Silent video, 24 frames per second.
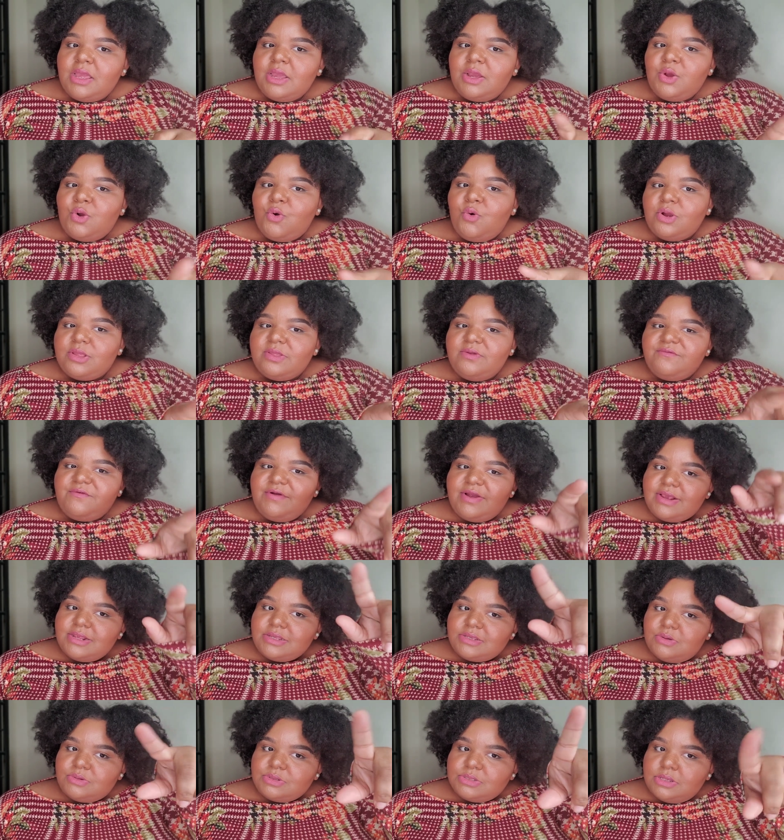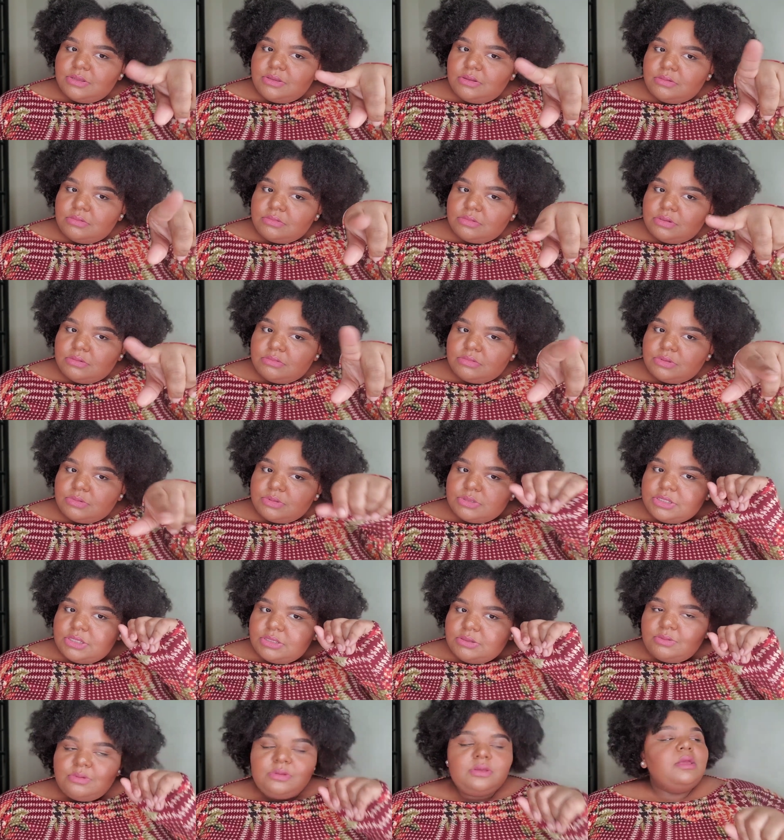Coin the phrase. Don't don't don't
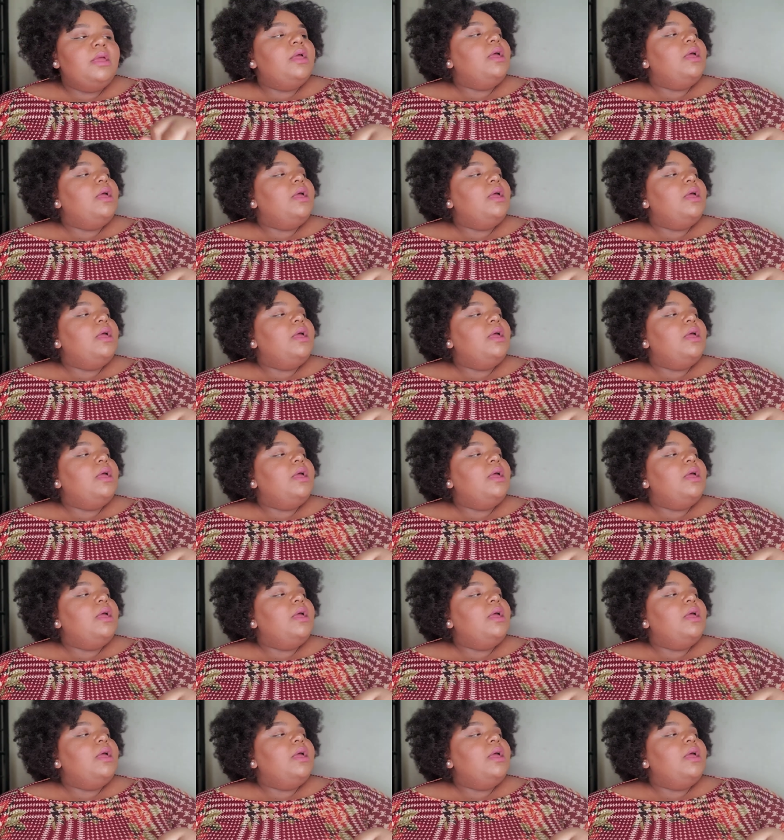steal.